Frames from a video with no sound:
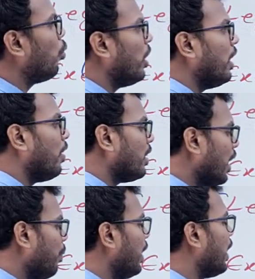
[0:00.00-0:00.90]
whenever
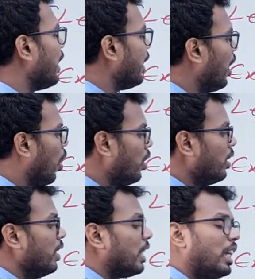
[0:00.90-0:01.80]
they are making any law,
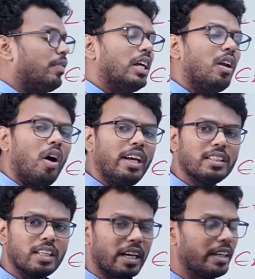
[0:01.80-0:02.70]
if the law
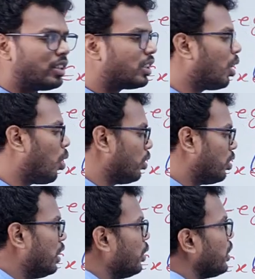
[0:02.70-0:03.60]
is against the
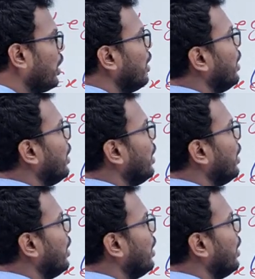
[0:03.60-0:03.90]
constitution,